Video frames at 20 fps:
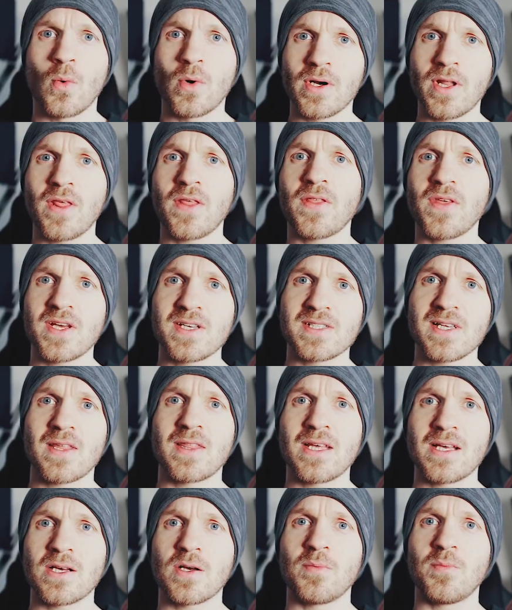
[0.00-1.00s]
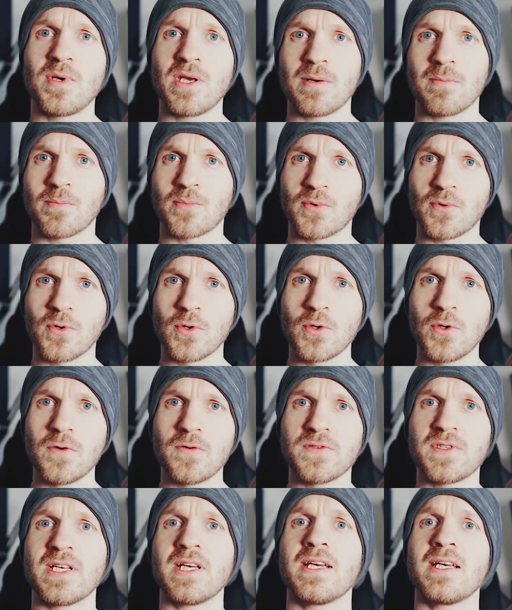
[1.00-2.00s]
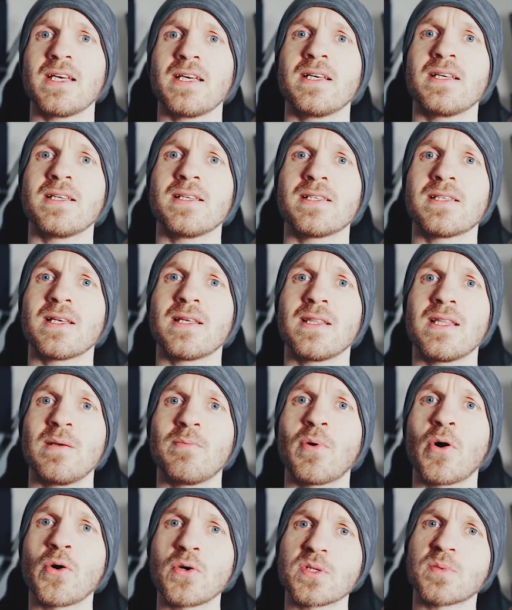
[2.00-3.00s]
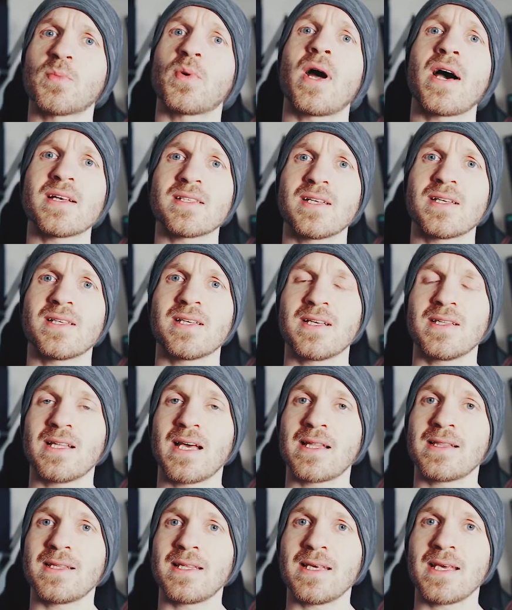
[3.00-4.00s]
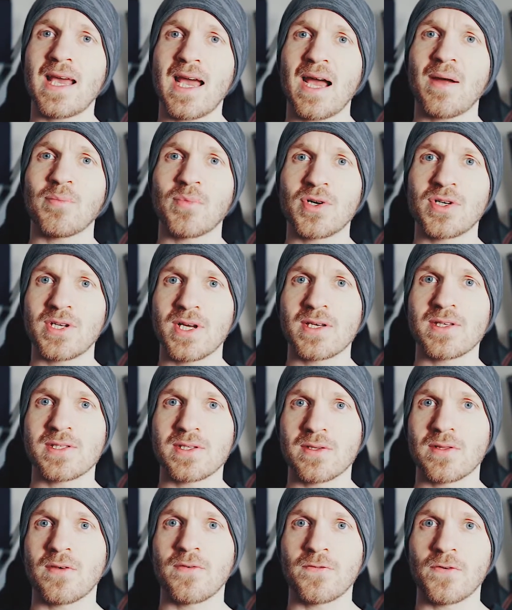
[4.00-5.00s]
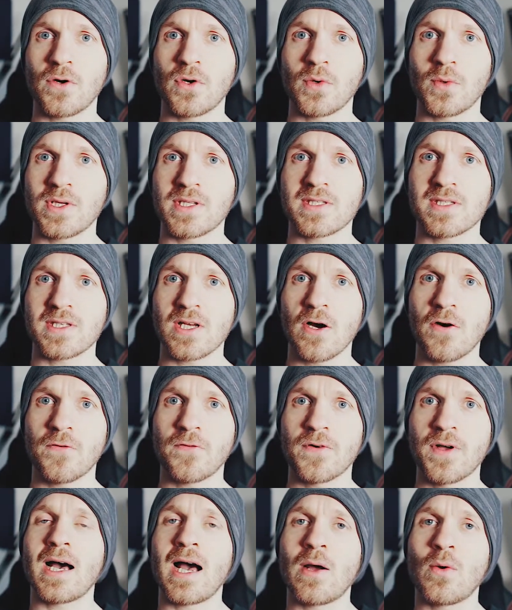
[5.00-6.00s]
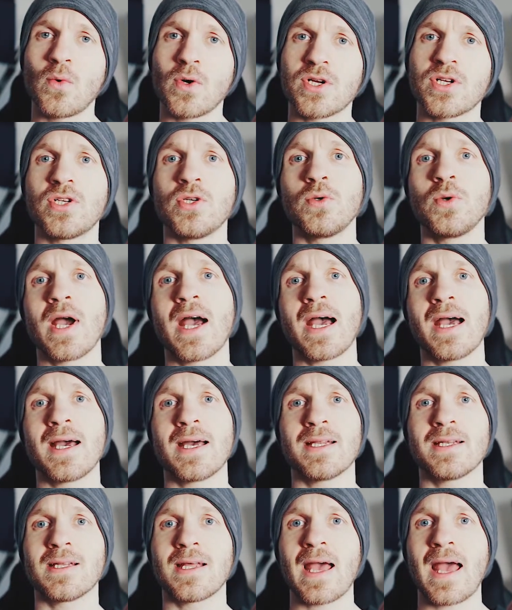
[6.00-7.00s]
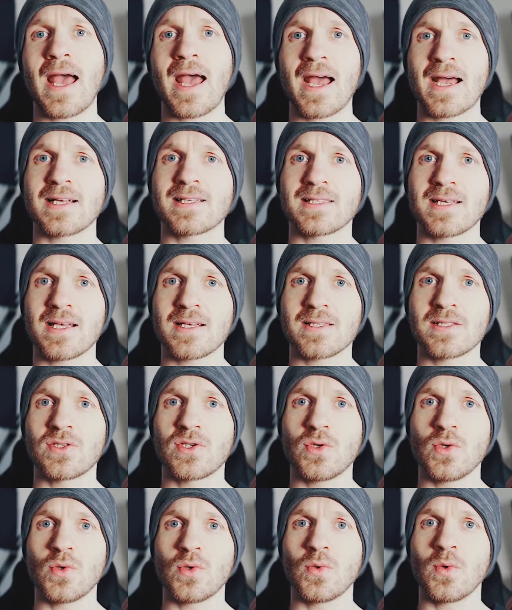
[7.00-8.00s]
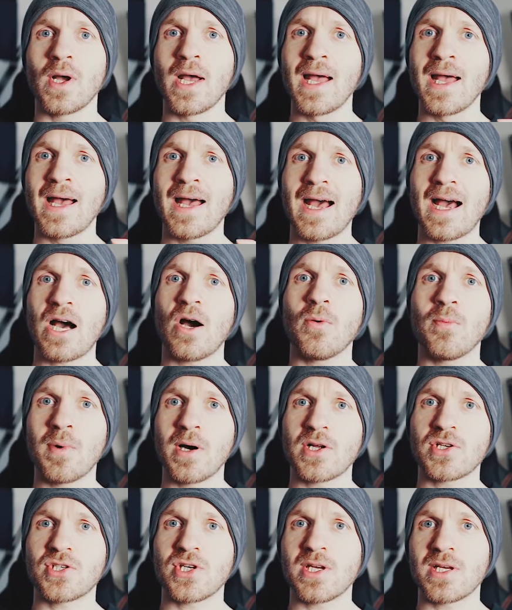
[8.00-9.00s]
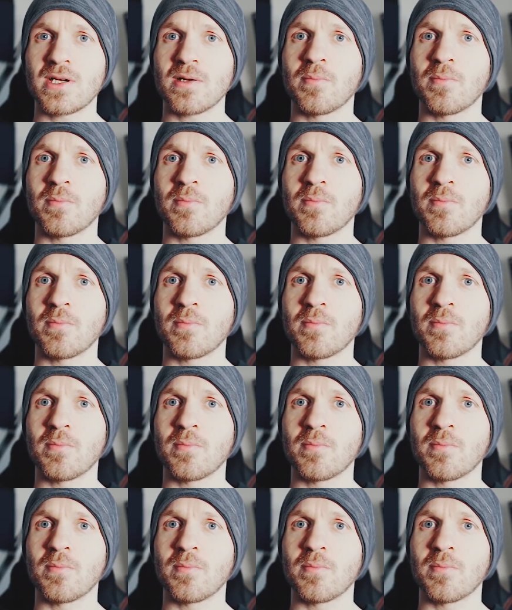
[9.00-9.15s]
One of the things I think could be improved is the post-processing that the camera does to the photo itself. I wish you had access to how much it